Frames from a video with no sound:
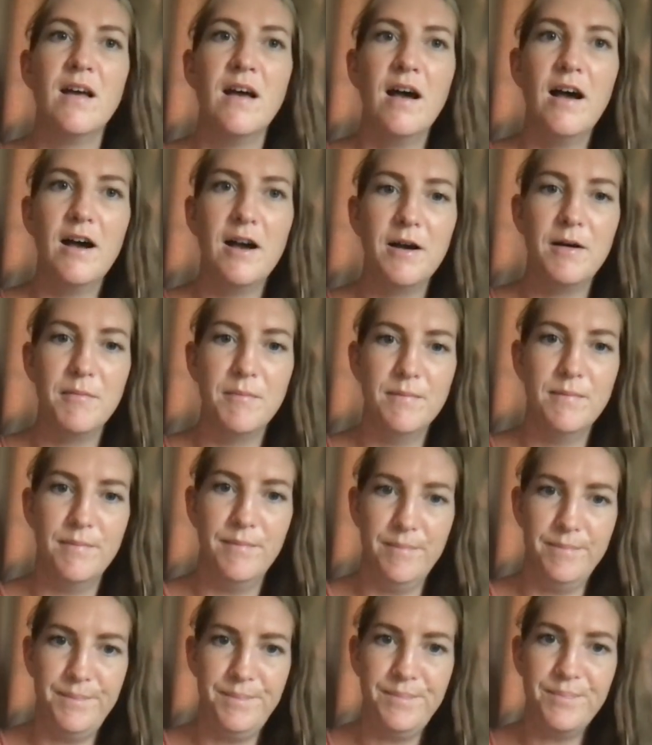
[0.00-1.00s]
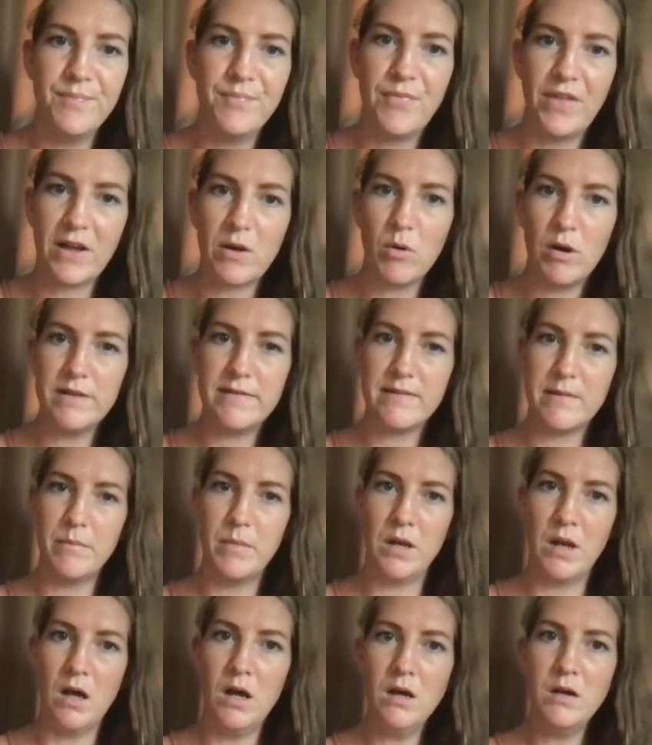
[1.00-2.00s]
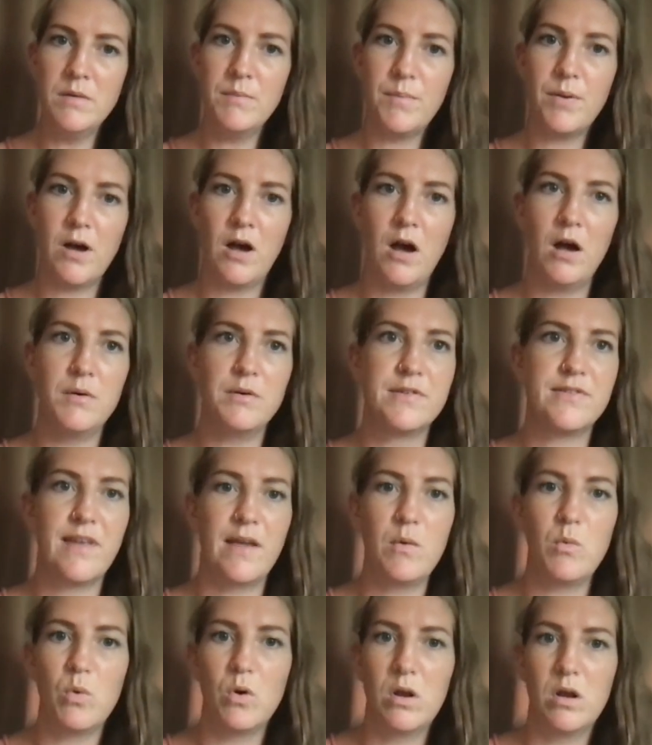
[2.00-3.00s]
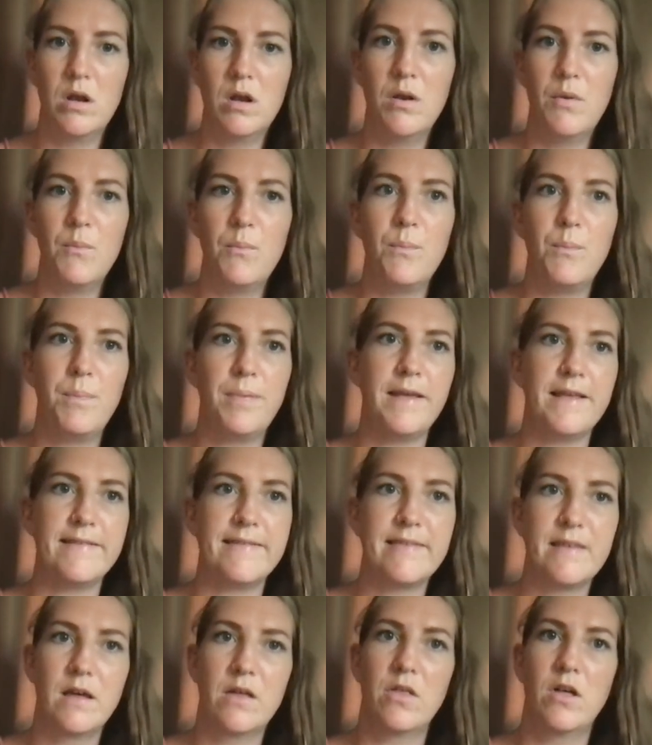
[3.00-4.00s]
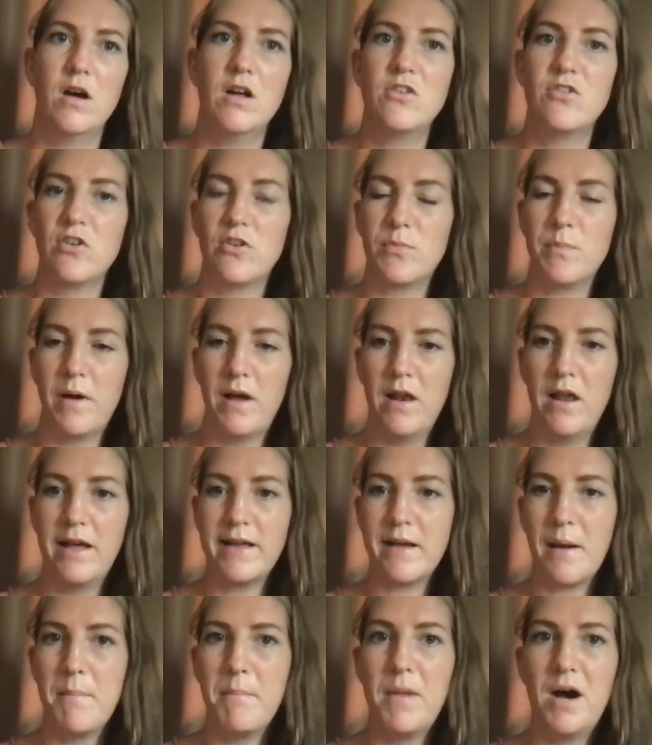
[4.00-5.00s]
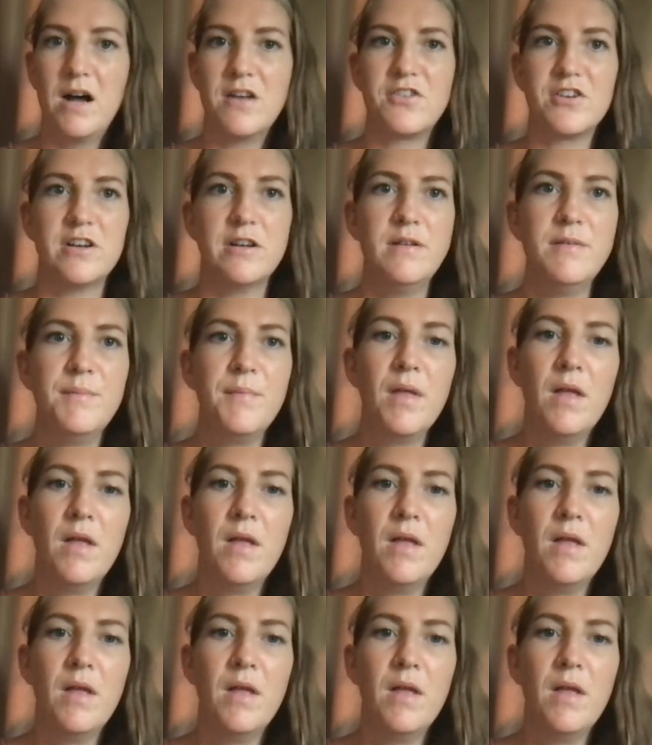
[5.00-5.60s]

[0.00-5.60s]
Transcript: They're quite similar, but I would say one beats the other just by like a margin.